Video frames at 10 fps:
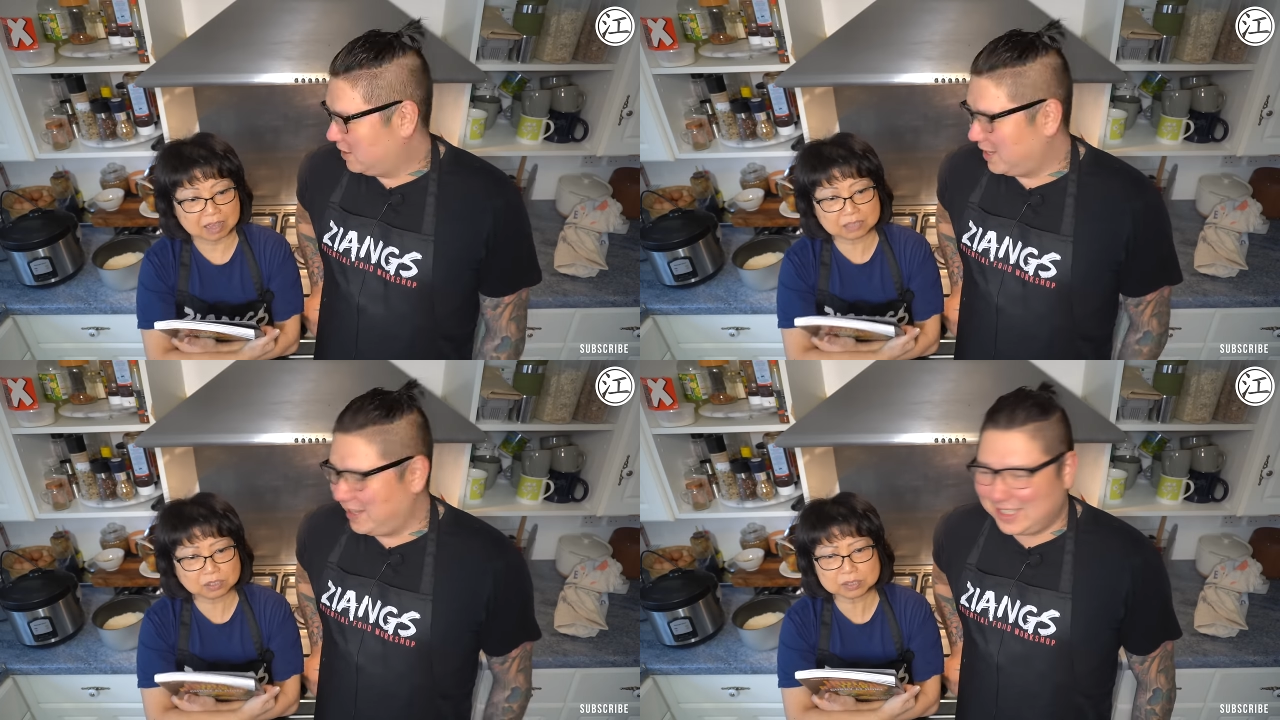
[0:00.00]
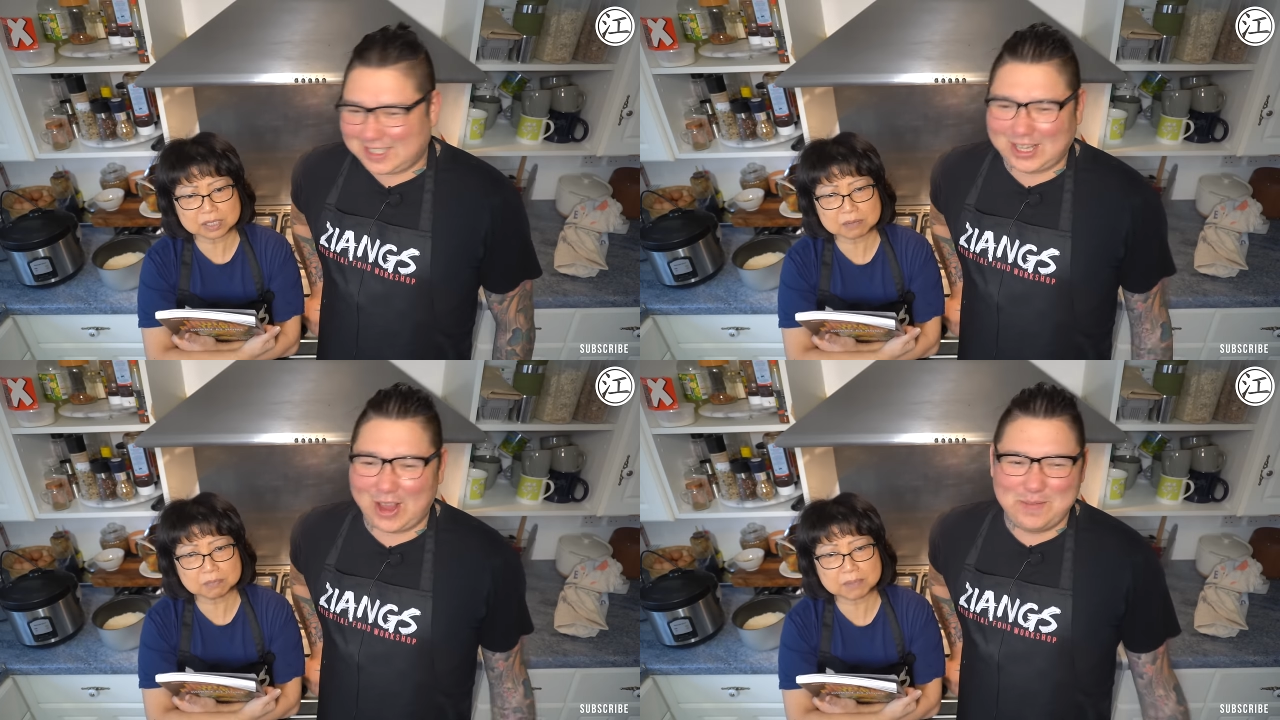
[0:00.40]
Speaker 1: I don't
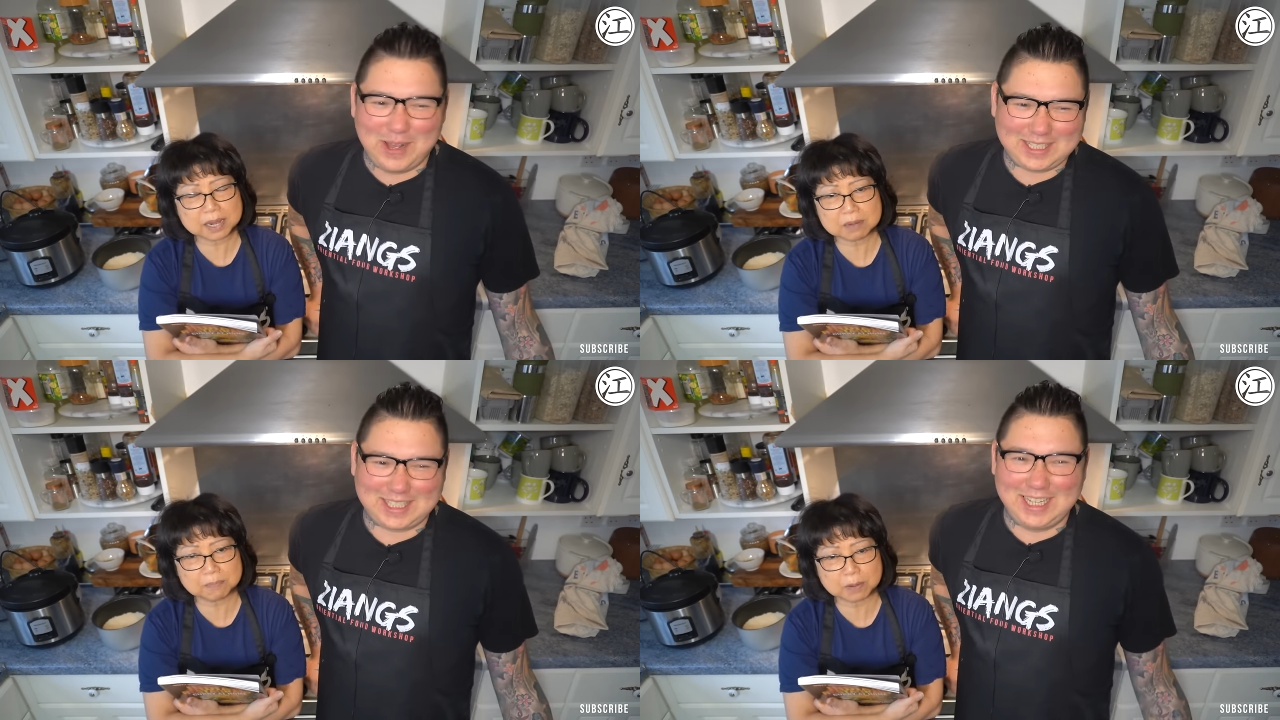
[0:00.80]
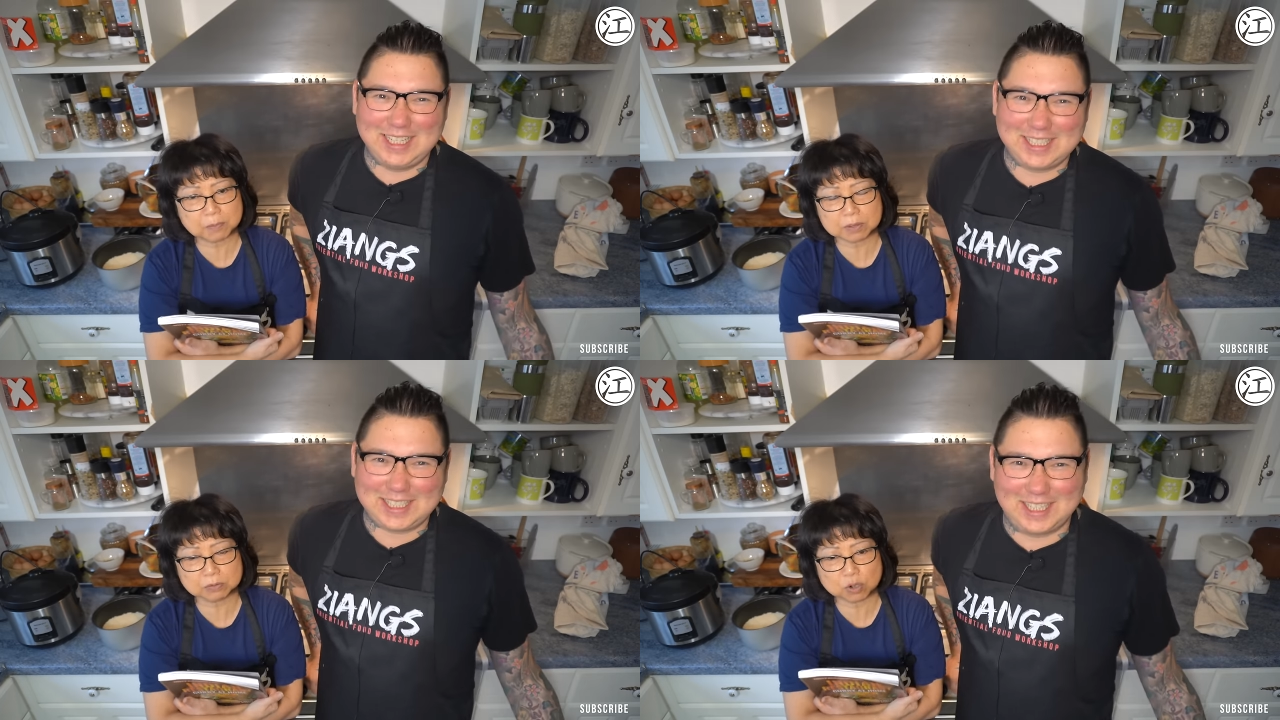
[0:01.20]
think so much
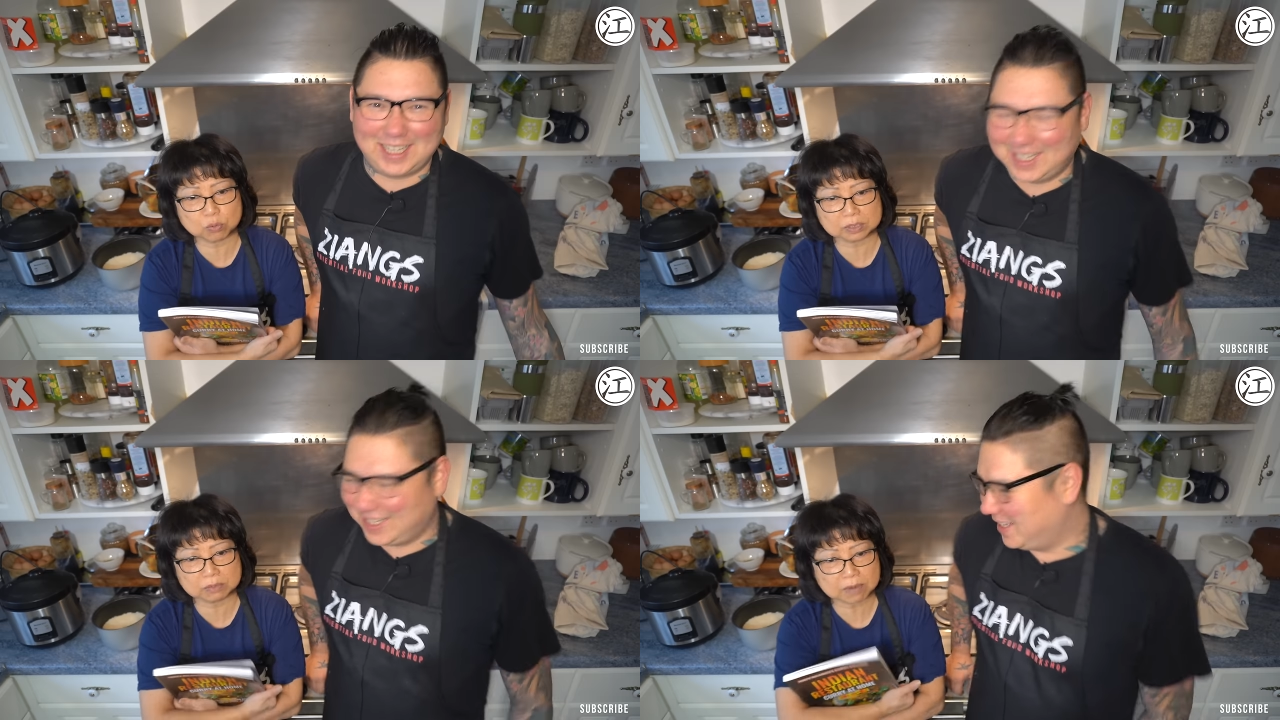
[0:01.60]
easier. Cook the